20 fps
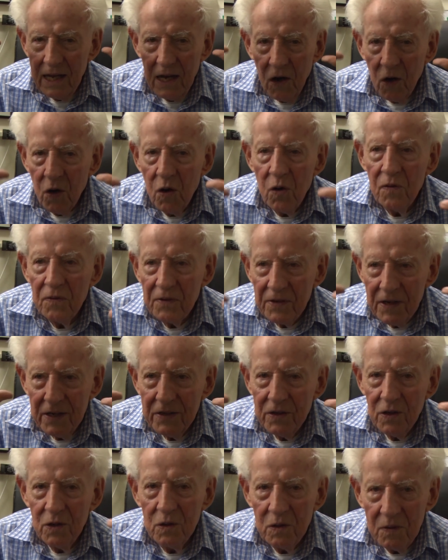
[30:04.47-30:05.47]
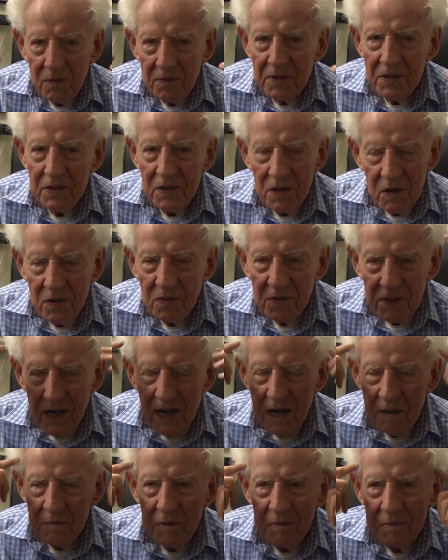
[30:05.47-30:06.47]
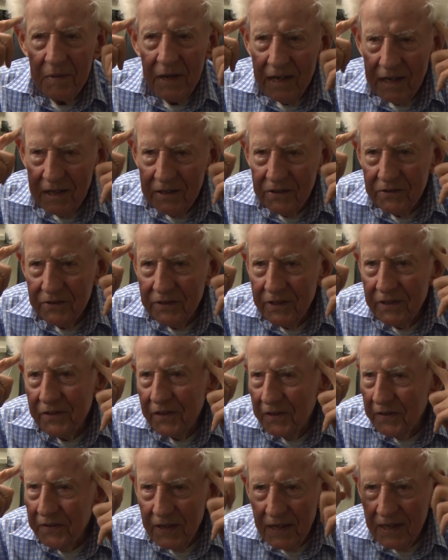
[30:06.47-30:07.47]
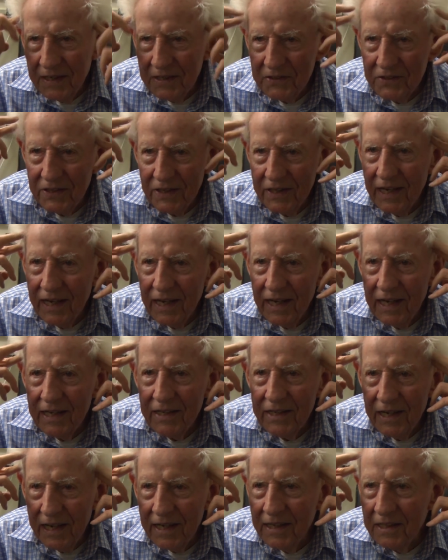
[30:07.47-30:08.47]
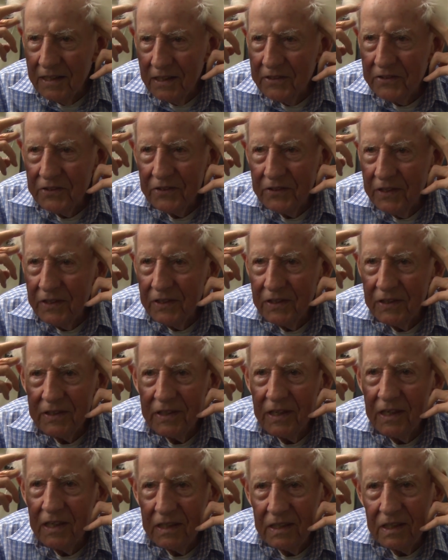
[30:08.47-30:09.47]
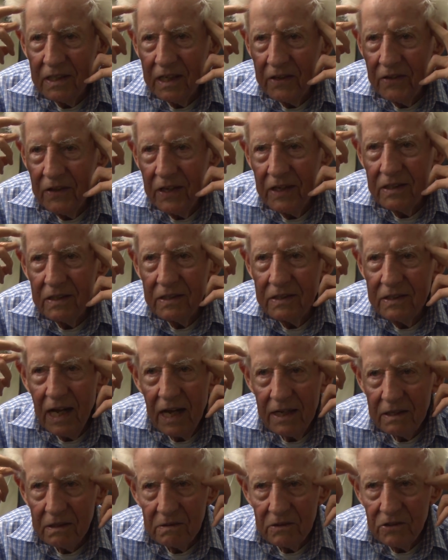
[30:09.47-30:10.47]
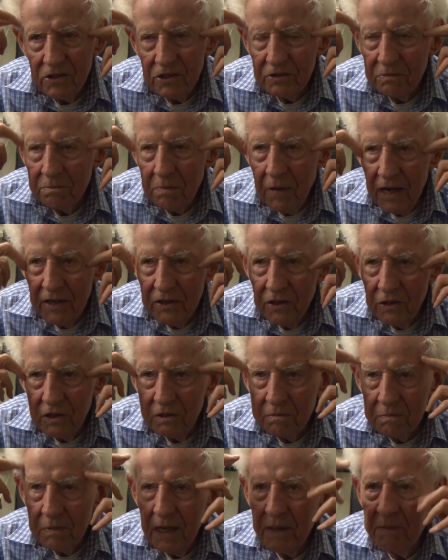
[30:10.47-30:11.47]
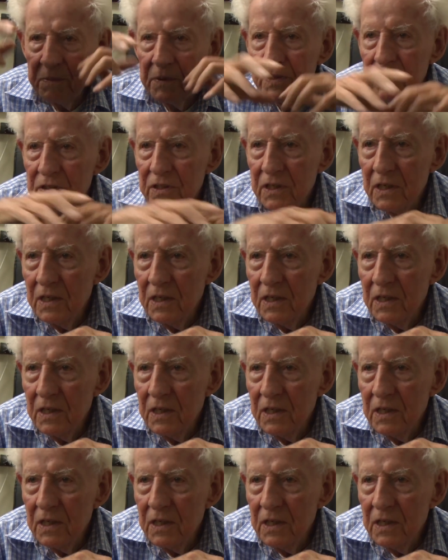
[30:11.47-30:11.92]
over and over and over, I'm amazed at the things in English that are done, that not just by newspapers,